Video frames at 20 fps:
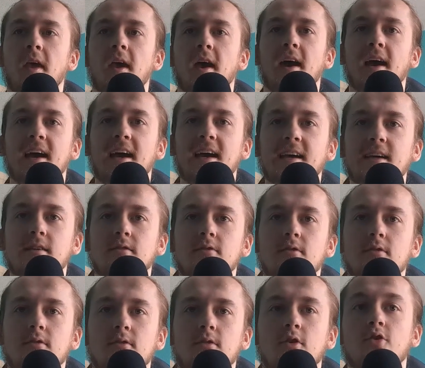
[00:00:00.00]

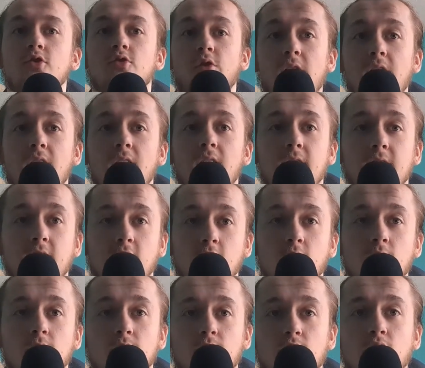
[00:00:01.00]
is the trailer that
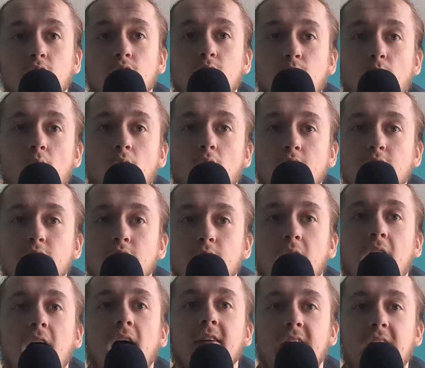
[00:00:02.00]
you've just watched.
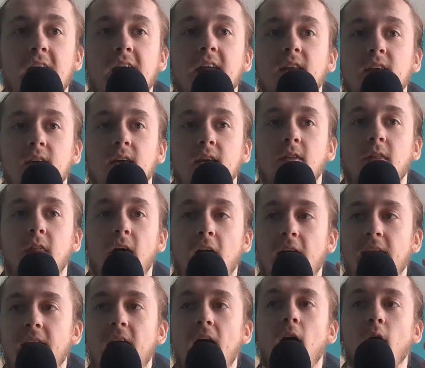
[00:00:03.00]
I've edited that
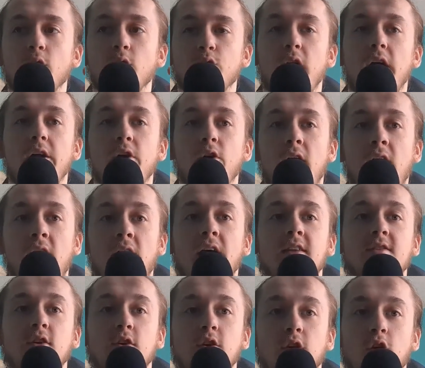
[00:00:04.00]
now, so I know how
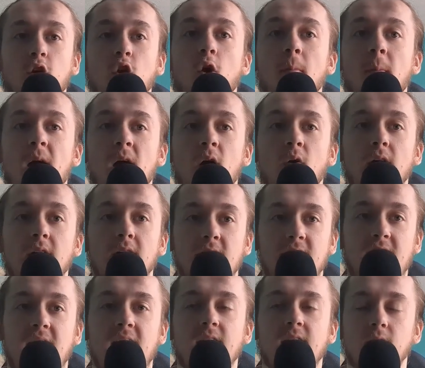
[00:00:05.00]
that's going to come out in
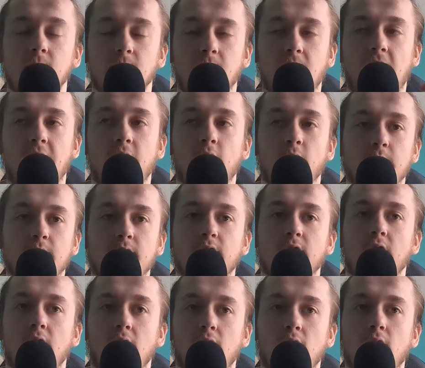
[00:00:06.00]
the edit. I know what it's going
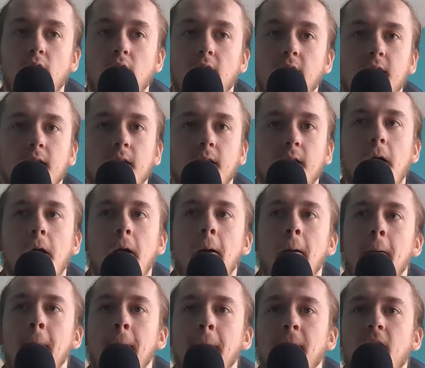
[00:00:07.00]
to look like.
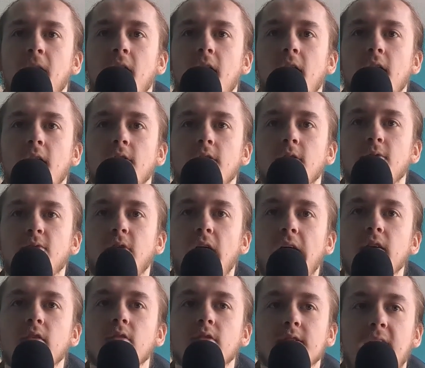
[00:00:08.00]
The
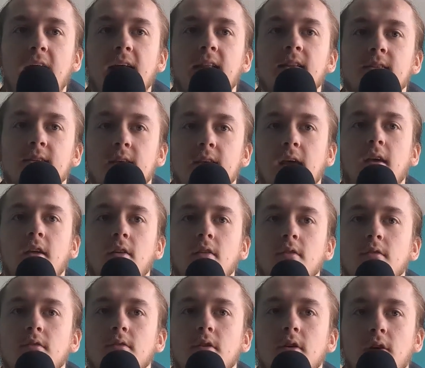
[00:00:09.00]
final 10
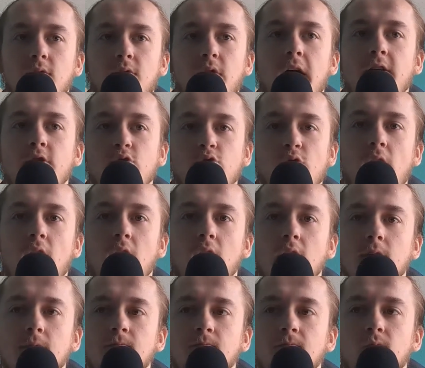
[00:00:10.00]
seconds of that trailer
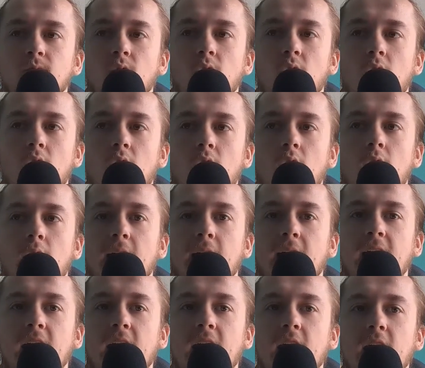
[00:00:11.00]

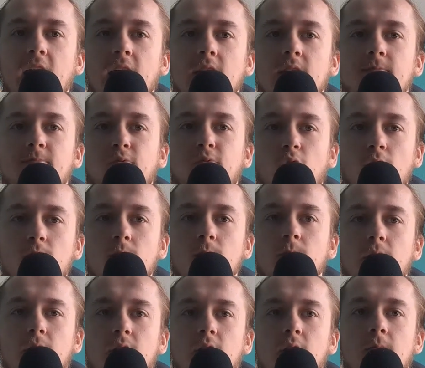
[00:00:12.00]
is
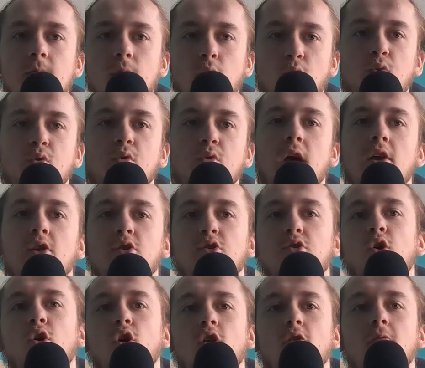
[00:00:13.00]
probably the most
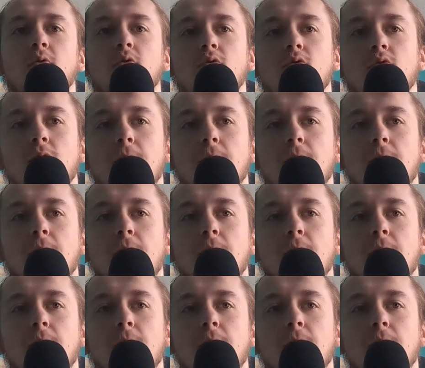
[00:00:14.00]
enjoyable